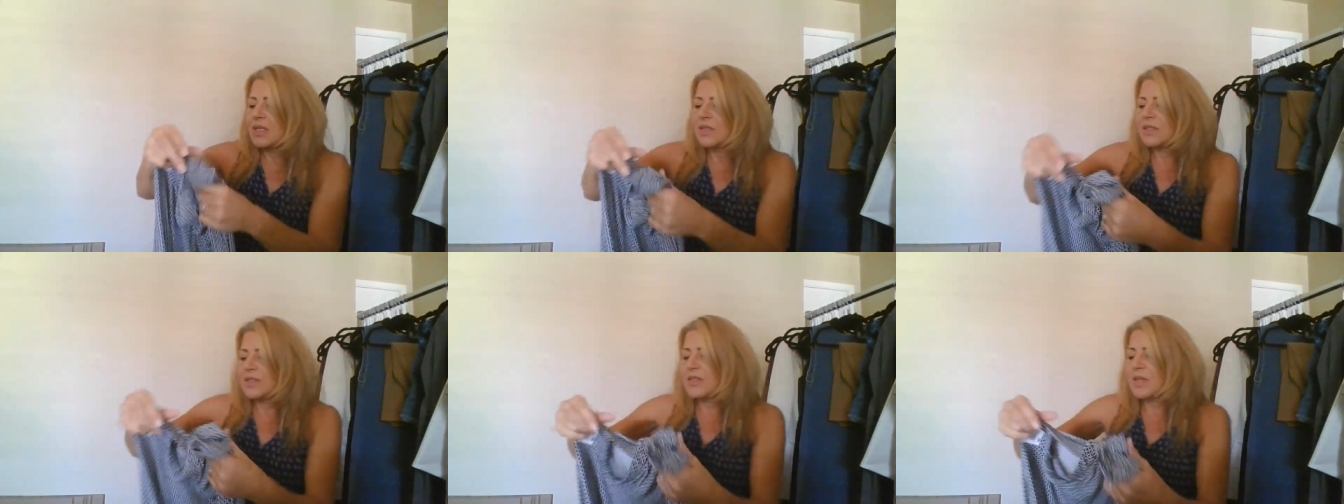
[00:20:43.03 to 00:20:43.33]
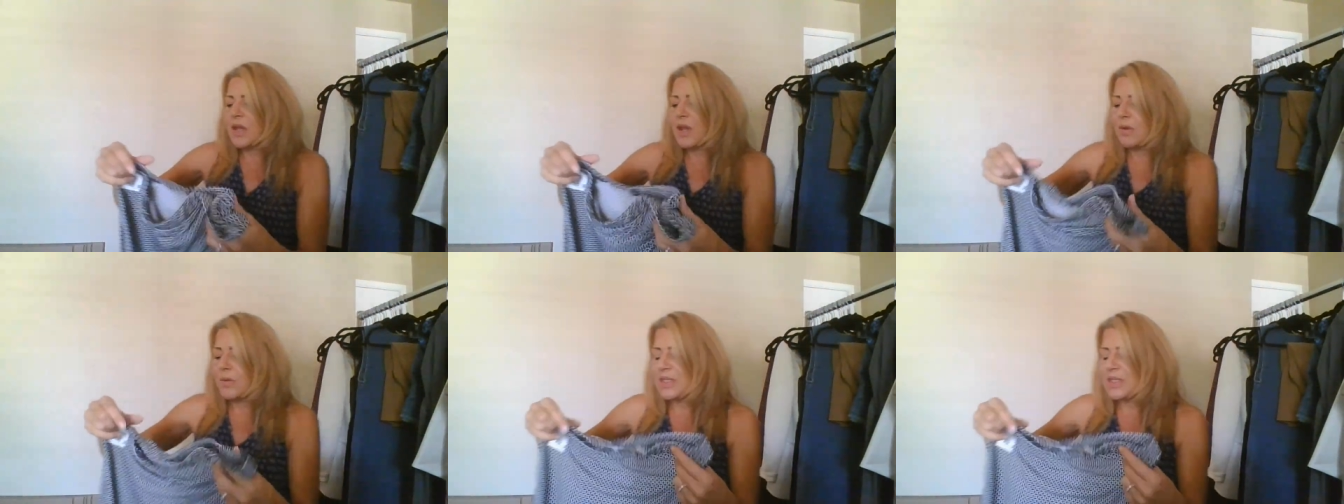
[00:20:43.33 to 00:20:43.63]

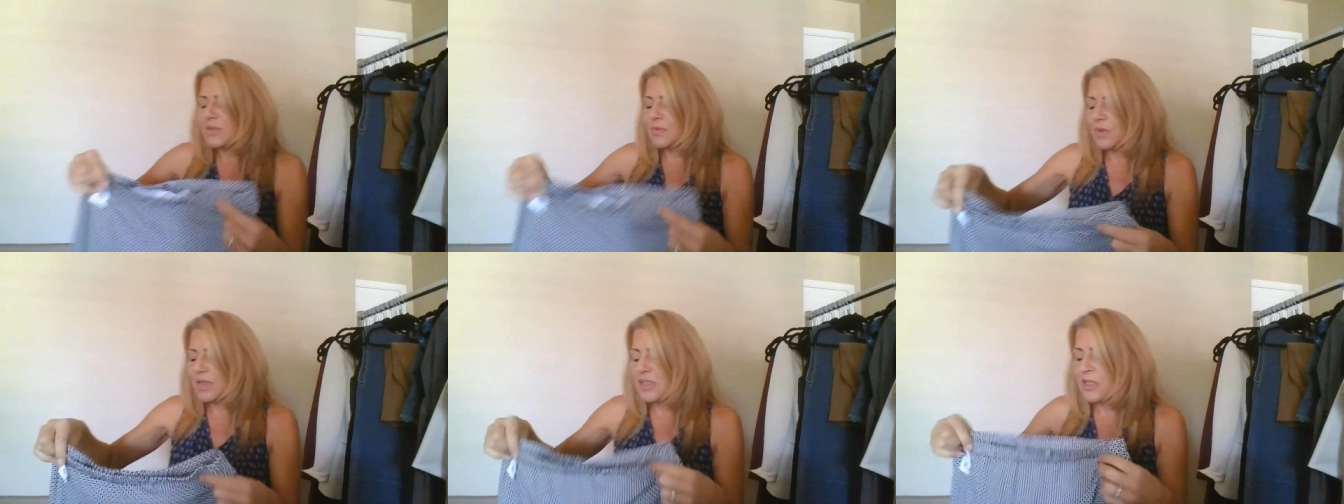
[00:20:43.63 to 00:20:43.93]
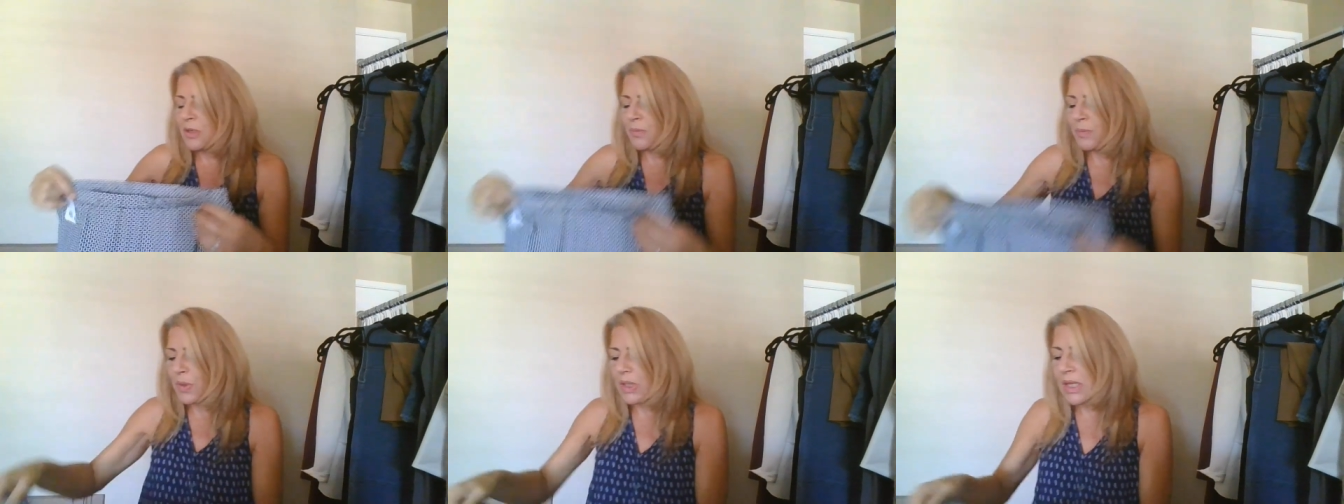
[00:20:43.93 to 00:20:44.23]
So it's really
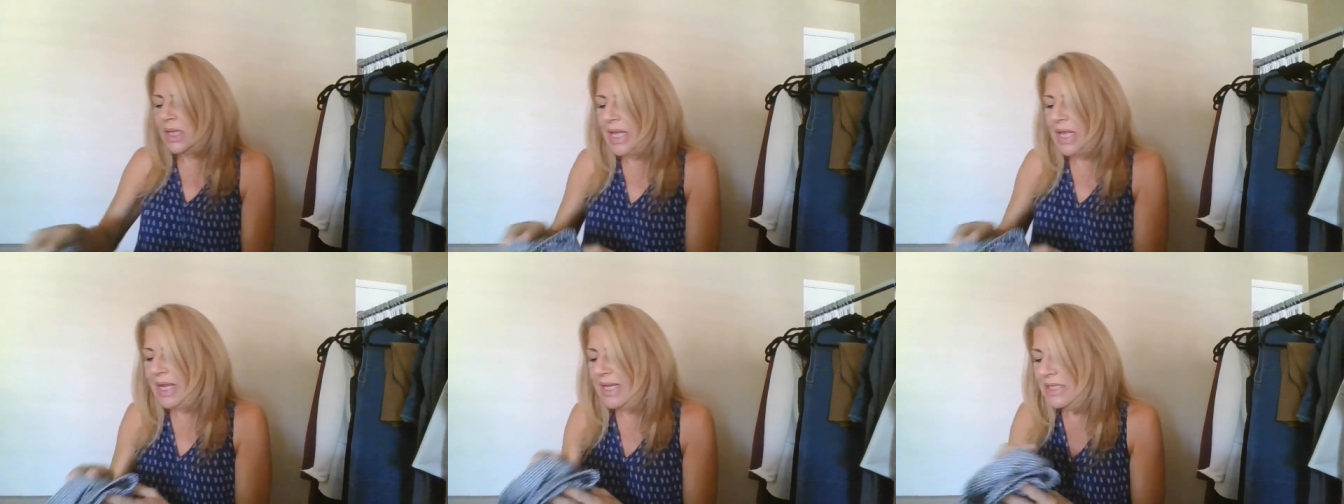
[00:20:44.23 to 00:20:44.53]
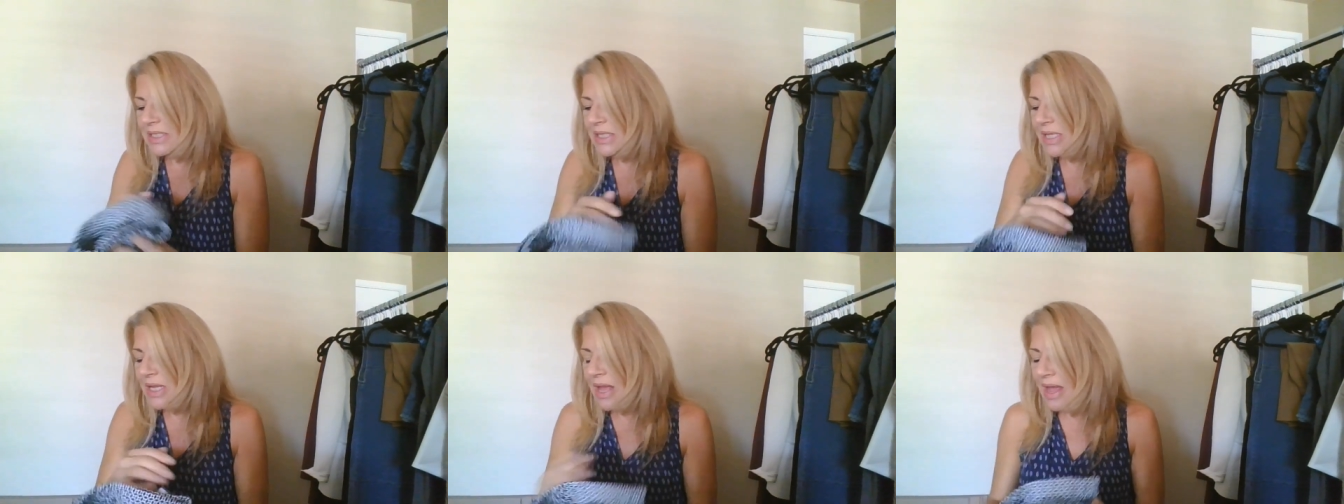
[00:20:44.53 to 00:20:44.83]
super
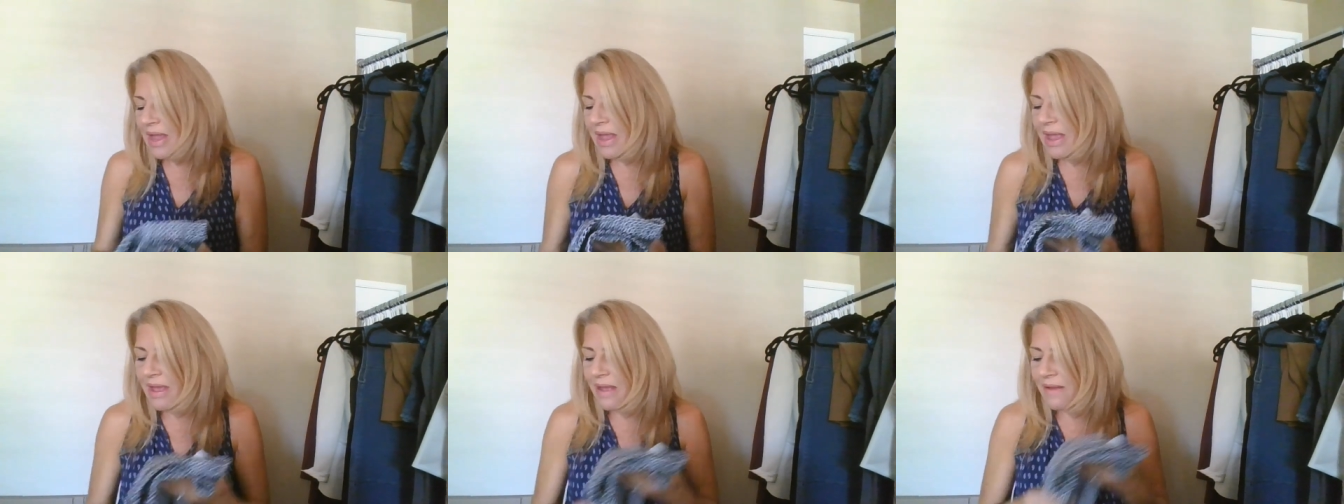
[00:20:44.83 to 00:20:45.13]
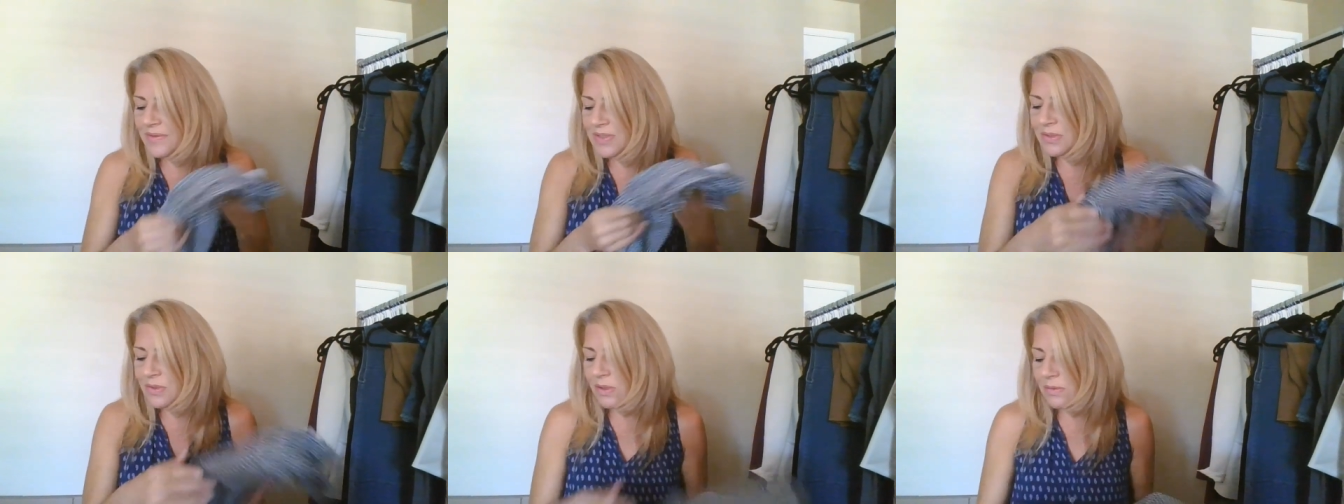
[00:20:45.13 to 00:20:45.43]
light. I
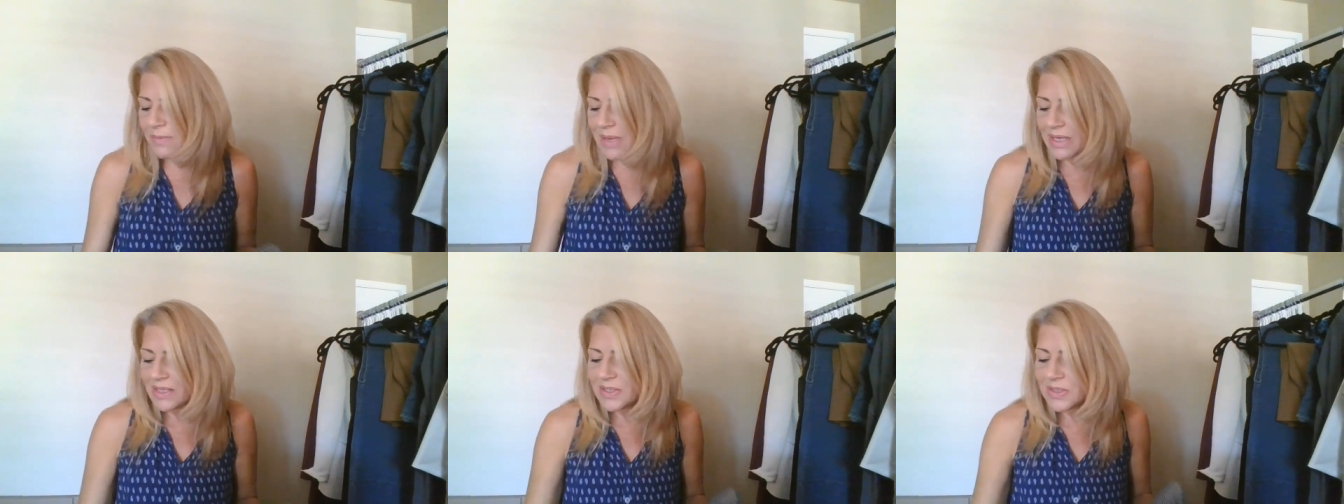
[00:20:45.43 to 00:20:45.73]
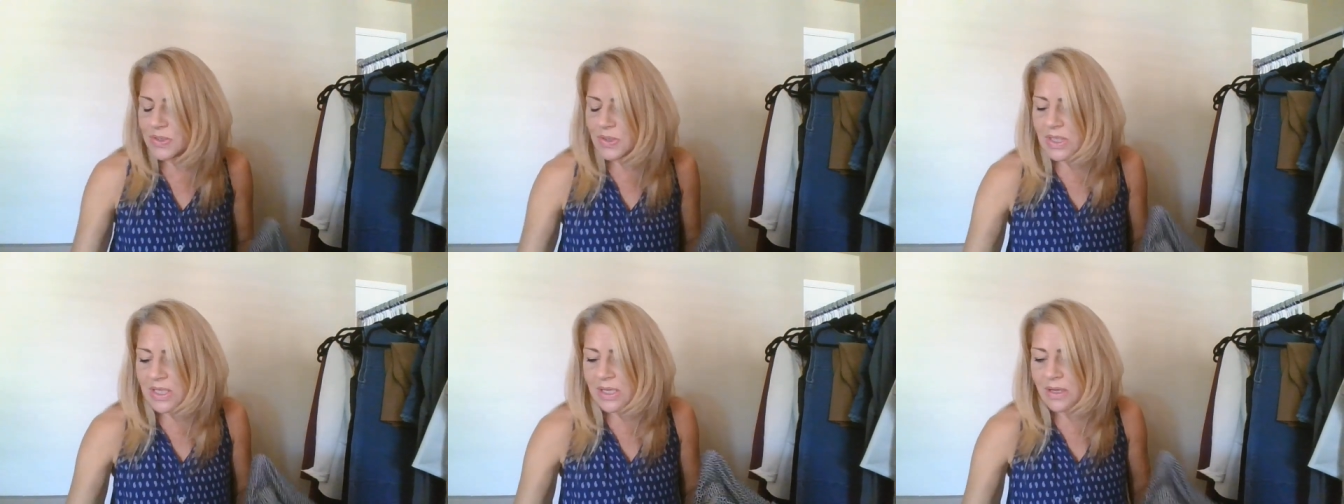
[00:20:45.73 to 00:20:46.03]
have sold Max
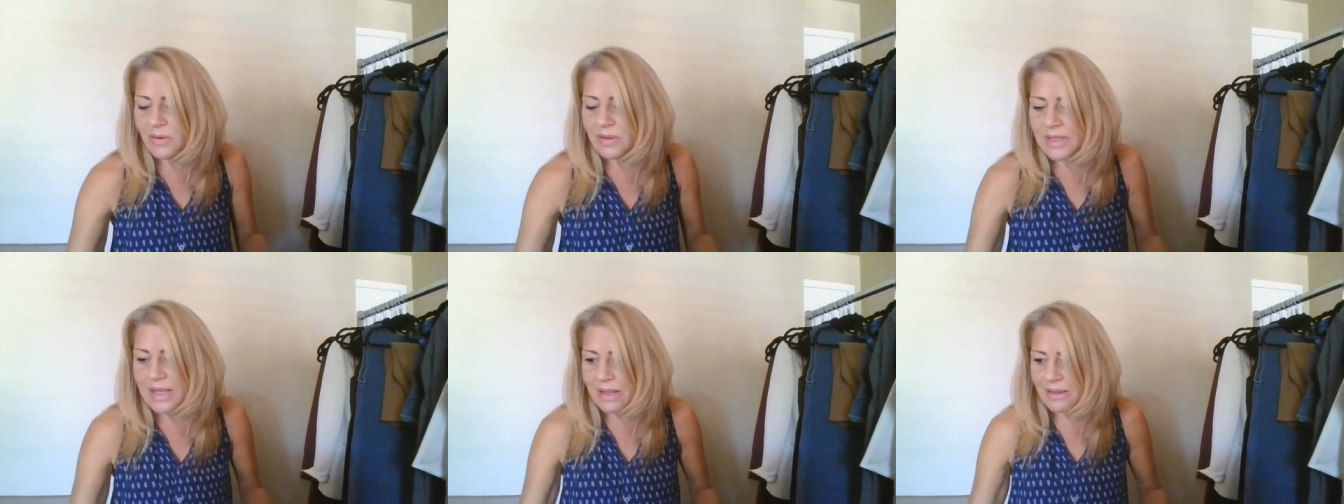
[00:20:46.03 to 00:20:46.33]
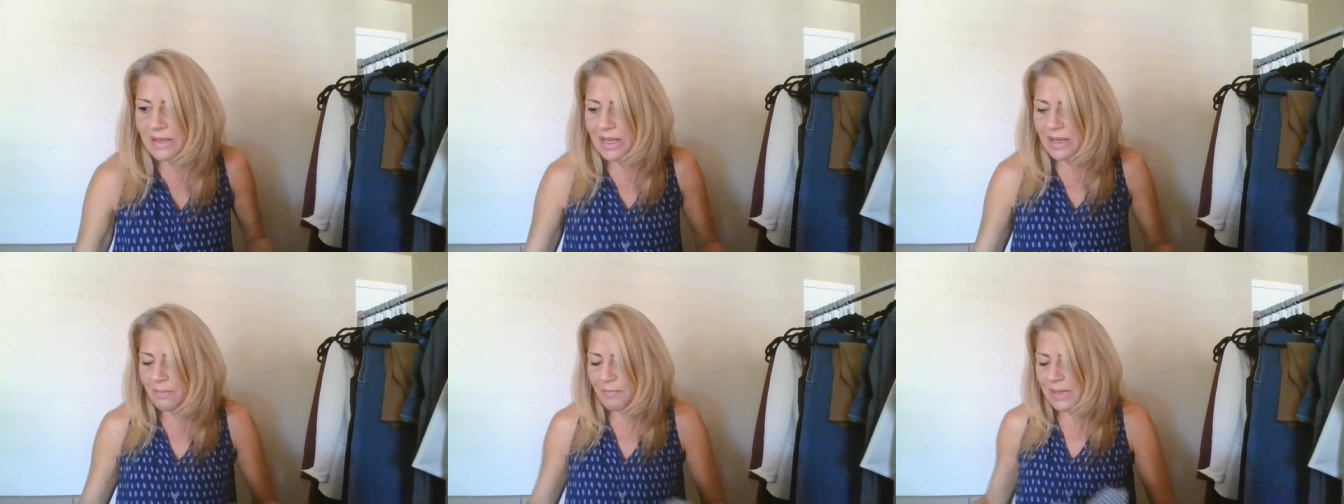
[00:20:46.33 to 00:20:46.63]
Studio and
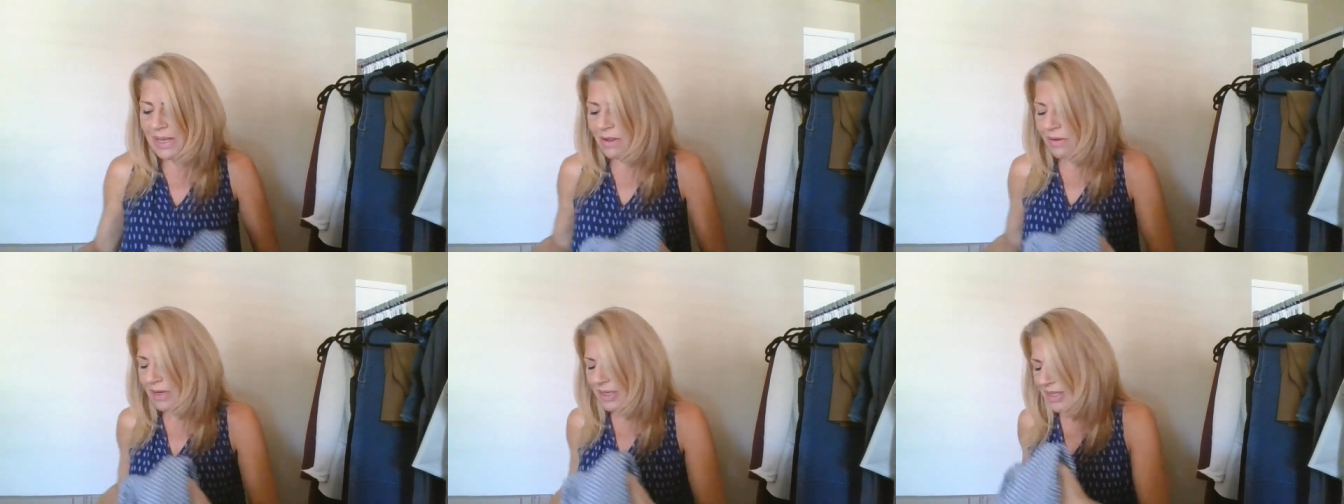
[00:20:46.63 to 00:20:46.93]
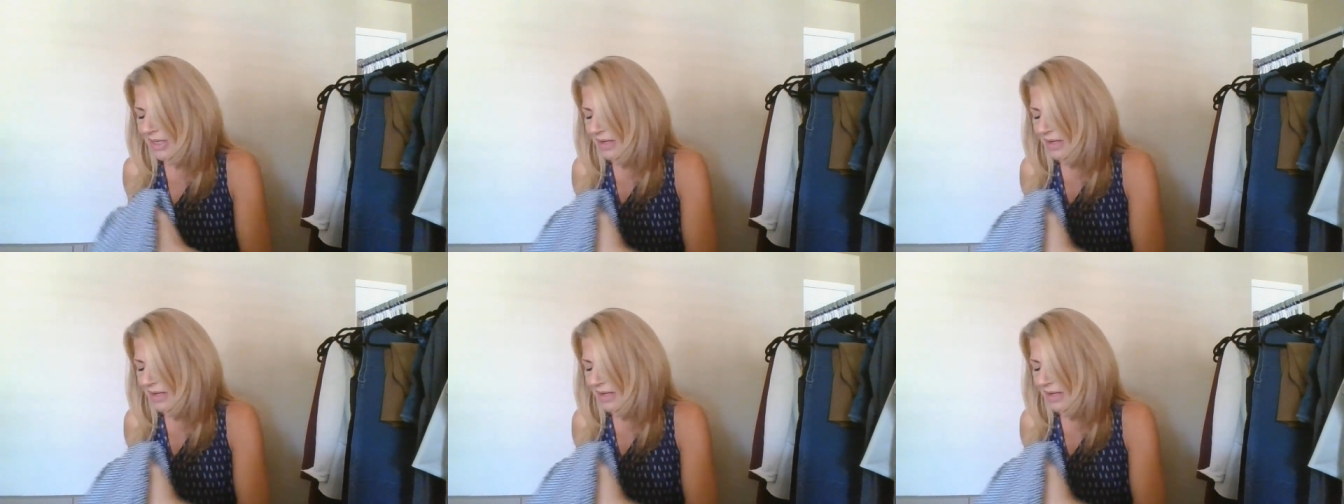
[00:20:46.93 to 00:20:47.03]
got like a pair, I